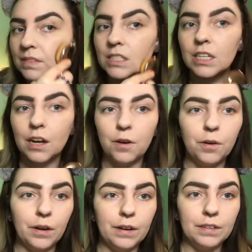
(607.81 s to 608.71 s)

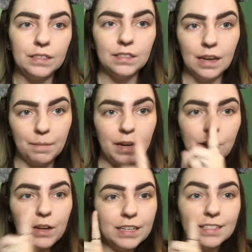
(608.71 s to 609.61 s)
So, I mean,
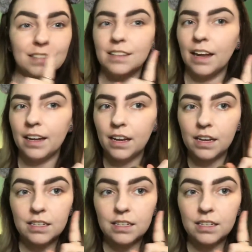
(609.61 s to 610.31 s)
you can, like,